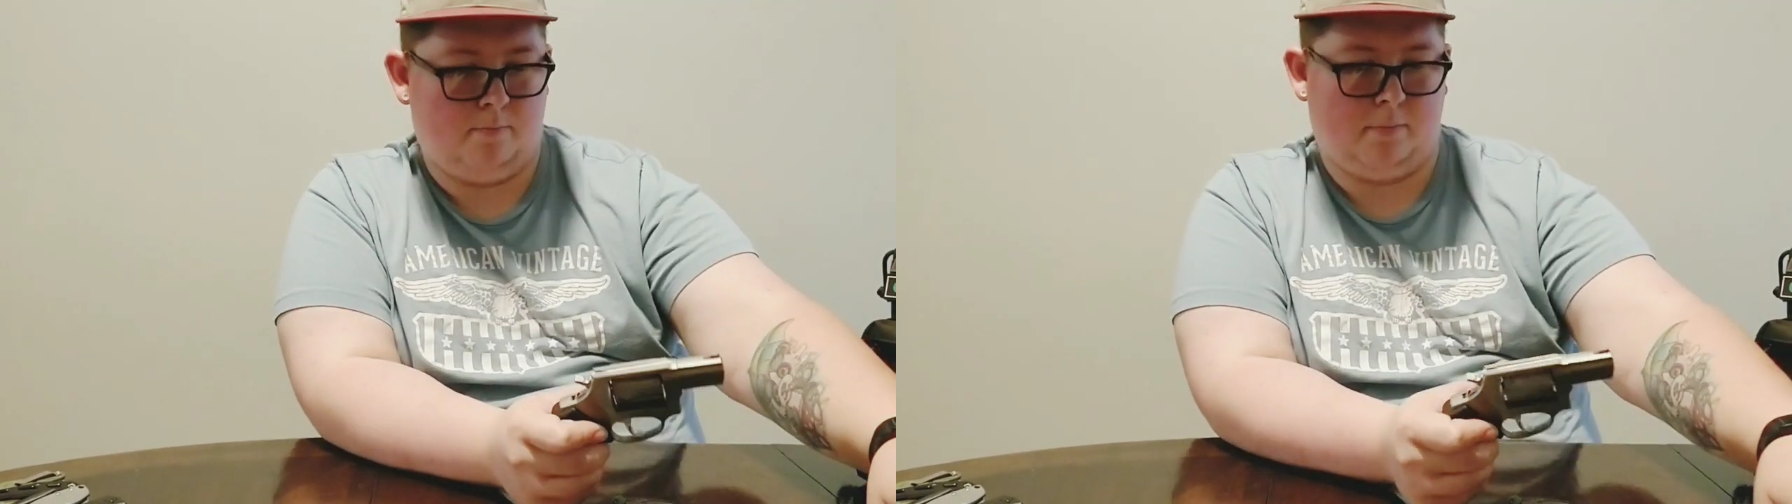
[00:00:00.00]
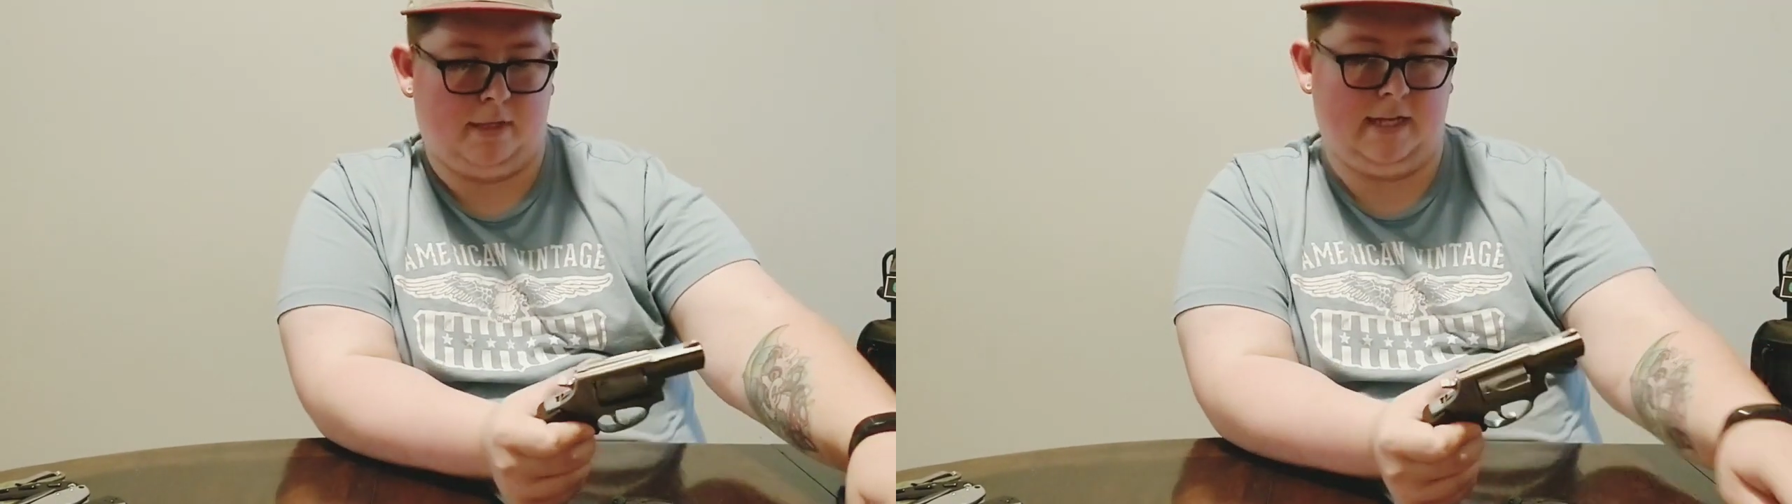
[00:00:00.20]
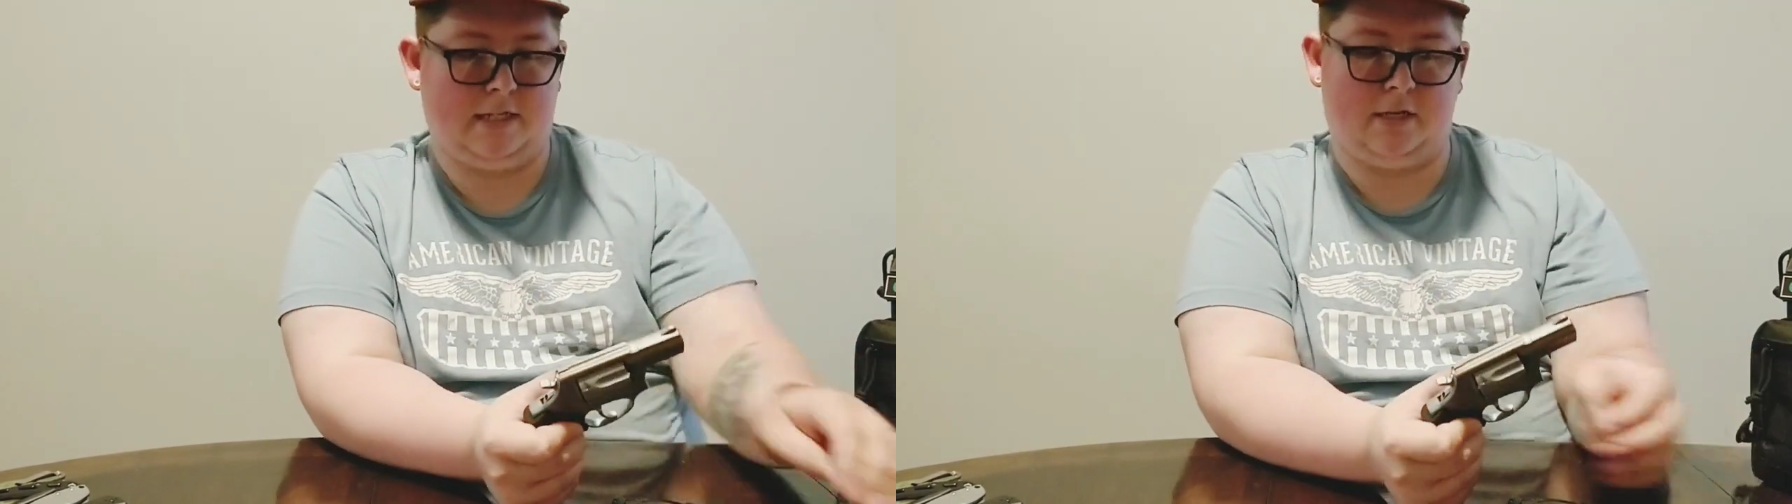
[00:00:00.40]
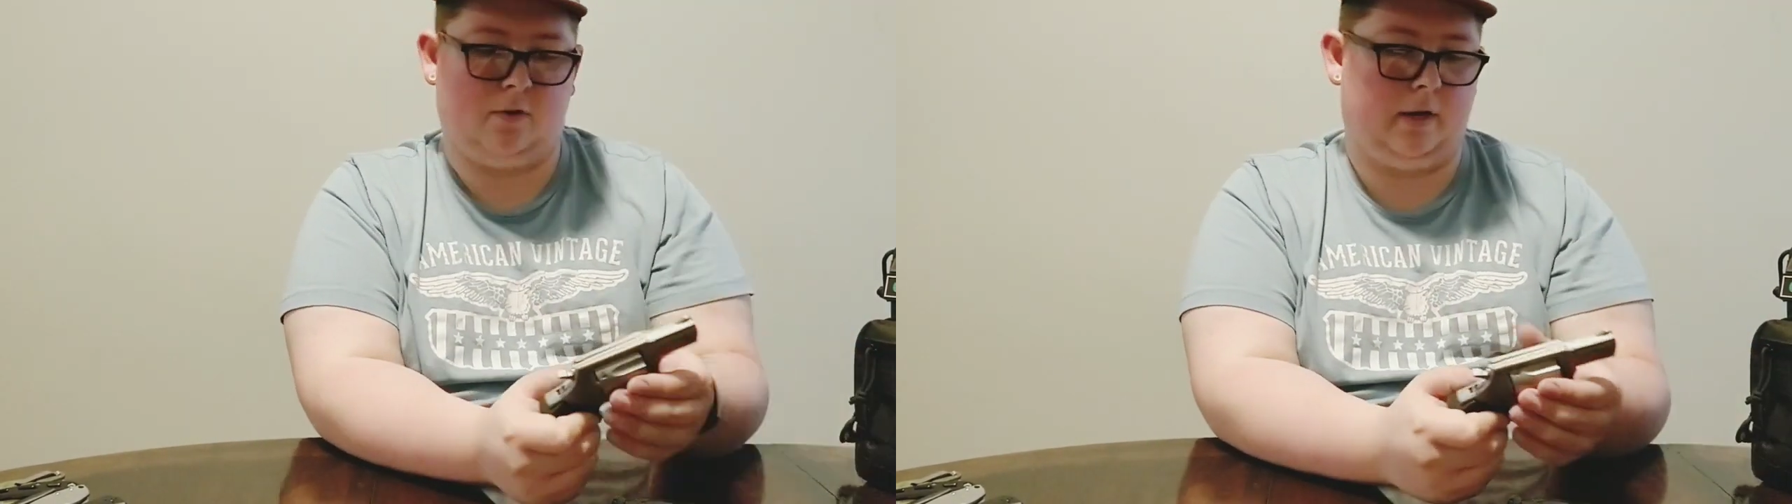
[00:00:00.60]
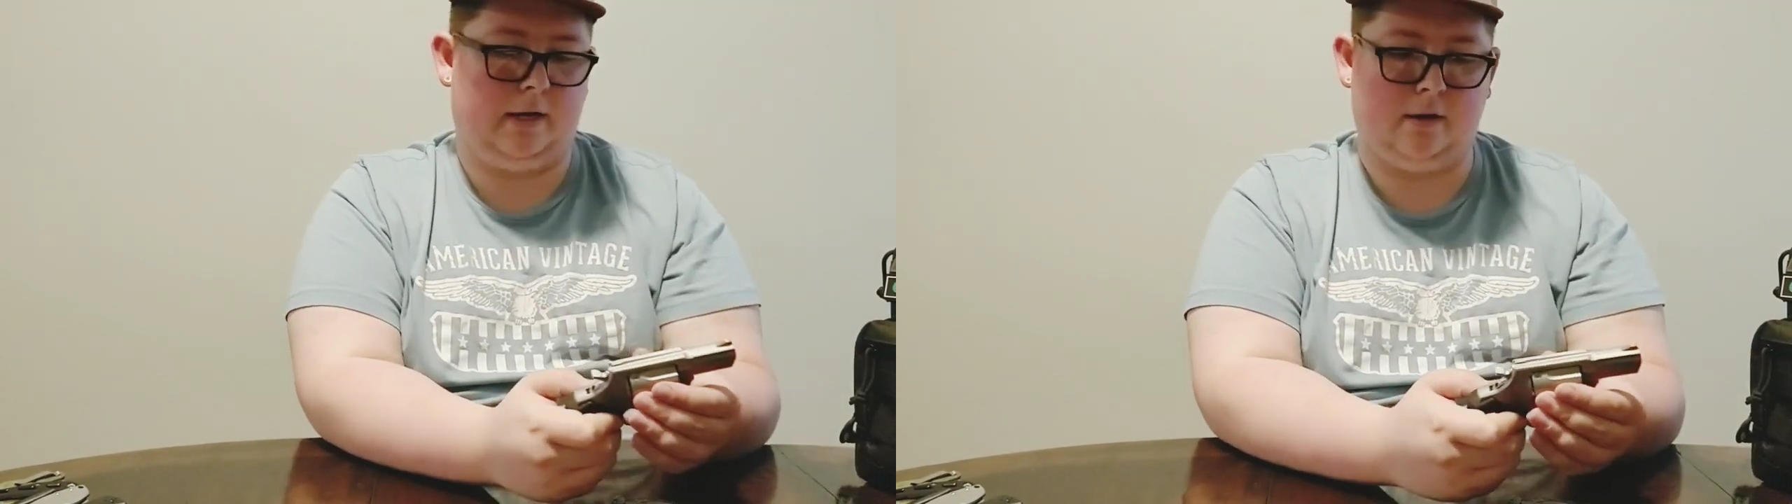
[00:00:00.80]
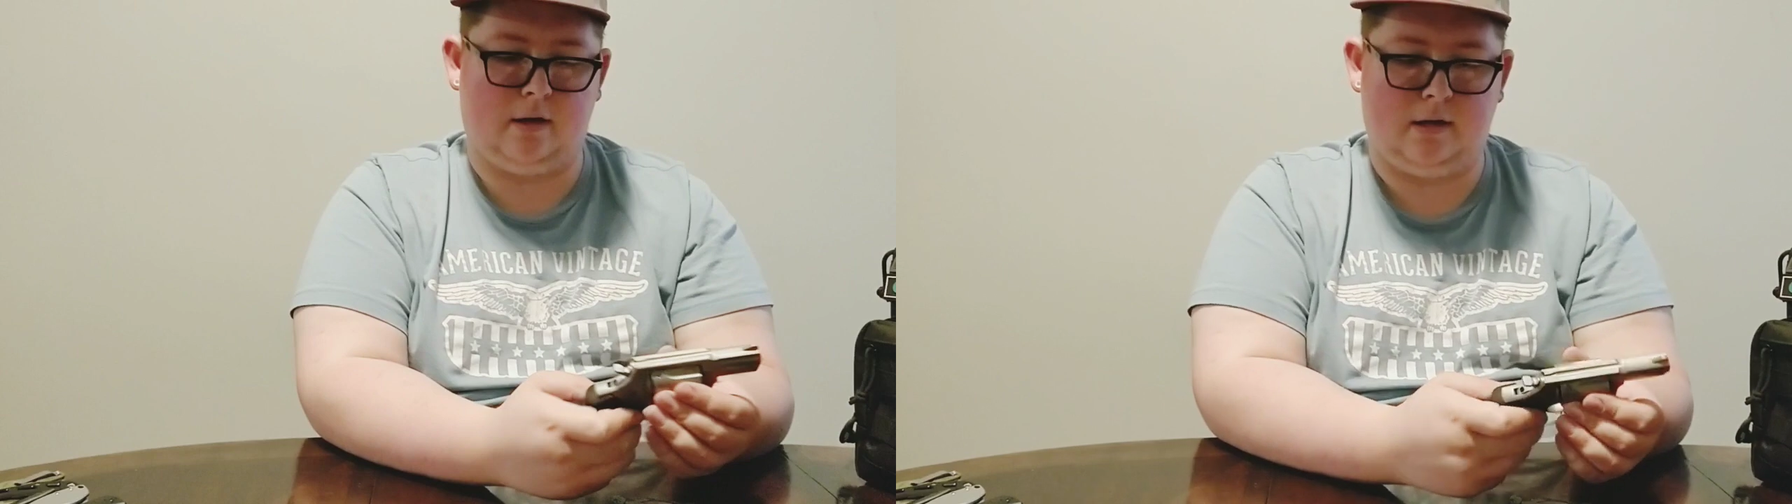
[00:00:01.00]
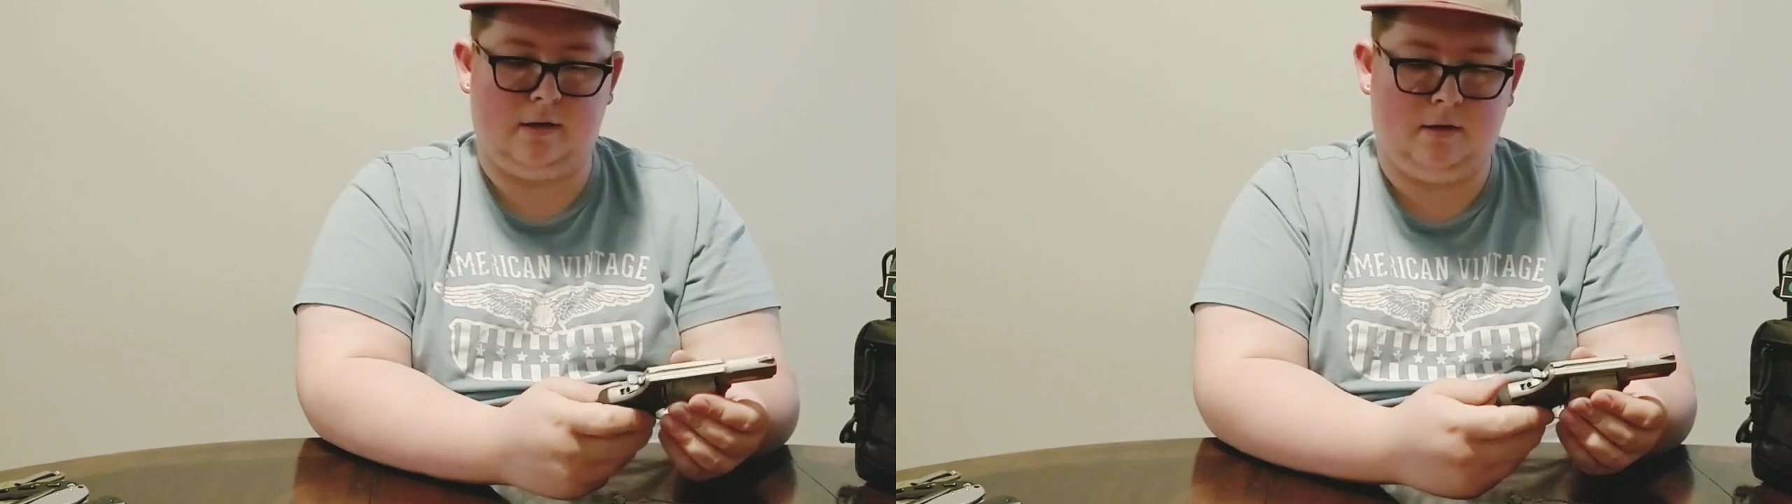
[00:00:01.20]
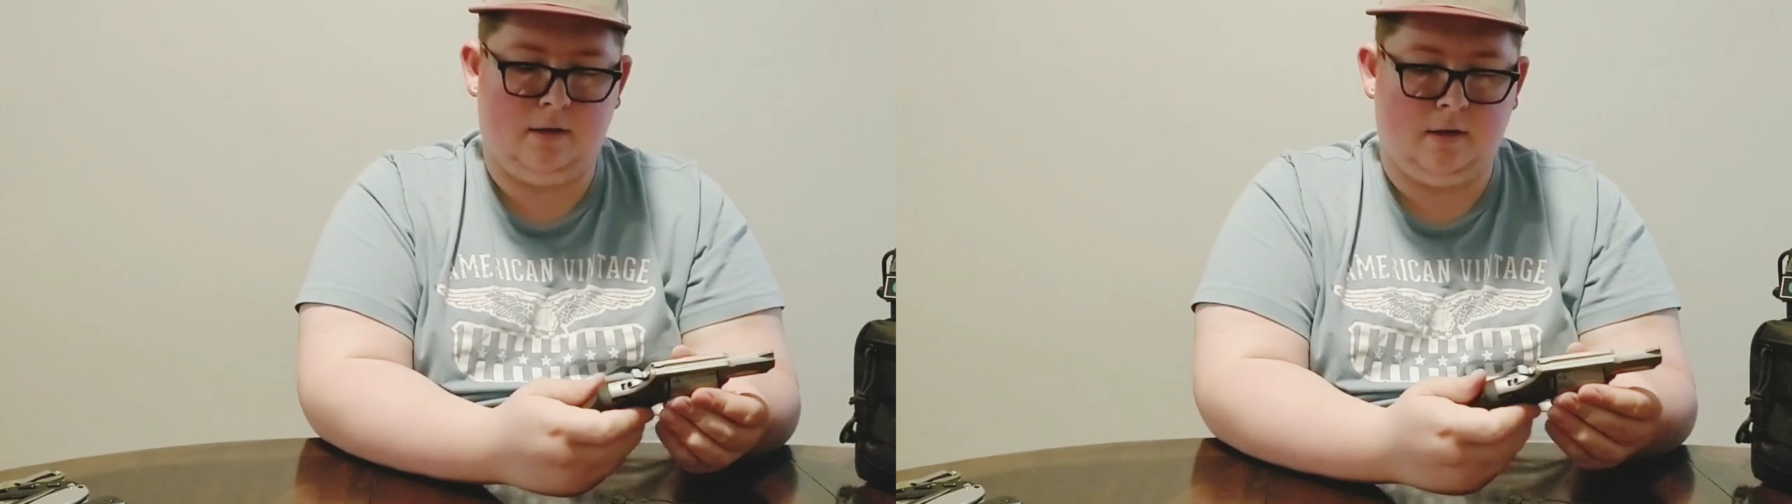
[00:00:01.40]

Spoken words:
But this is a great gun.